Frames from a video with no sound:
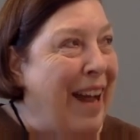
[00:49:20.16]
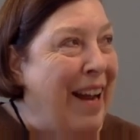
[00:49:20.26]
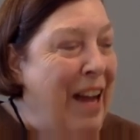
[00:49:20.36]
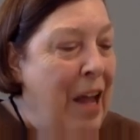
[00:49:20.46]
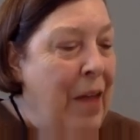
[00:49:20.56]

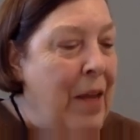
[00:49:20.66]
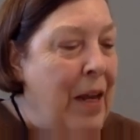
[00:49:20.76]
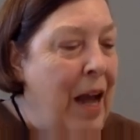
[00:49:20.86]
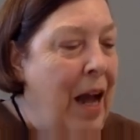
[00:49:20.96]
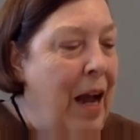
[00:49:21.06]
yeah.
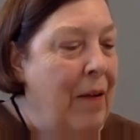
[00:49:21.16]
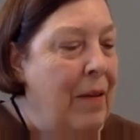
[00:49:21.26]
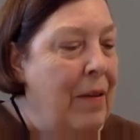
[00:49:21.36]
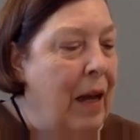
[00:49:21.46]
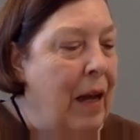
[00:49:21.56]
the, uh,
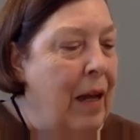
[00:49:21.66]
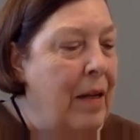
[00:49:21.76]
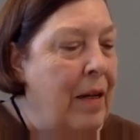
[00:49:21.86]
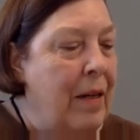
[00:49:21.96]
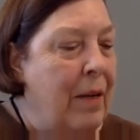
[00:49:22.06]

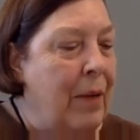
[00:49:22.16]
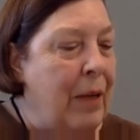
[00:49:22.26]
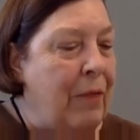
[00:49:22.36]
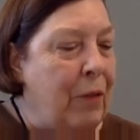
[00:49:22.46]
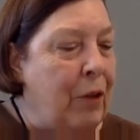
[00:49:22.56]
the,
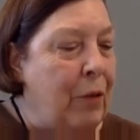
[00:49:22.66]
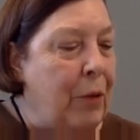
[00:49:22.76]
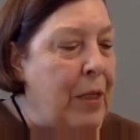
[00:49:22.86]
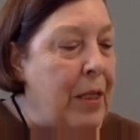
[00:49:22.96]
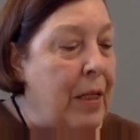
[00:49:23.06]
for good
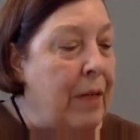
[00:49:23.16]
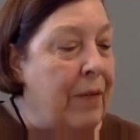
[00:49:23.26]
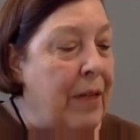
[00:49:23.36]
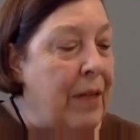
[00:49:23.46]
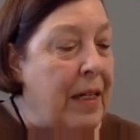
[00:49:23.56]
reason
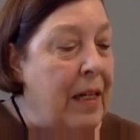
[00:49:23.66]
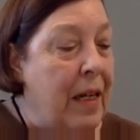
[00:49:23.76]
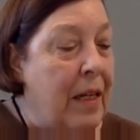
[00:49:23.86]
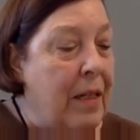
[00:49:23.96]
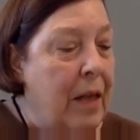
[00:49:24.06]
if they said
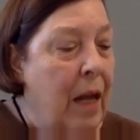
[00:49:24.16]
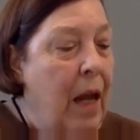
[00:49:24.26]
yes.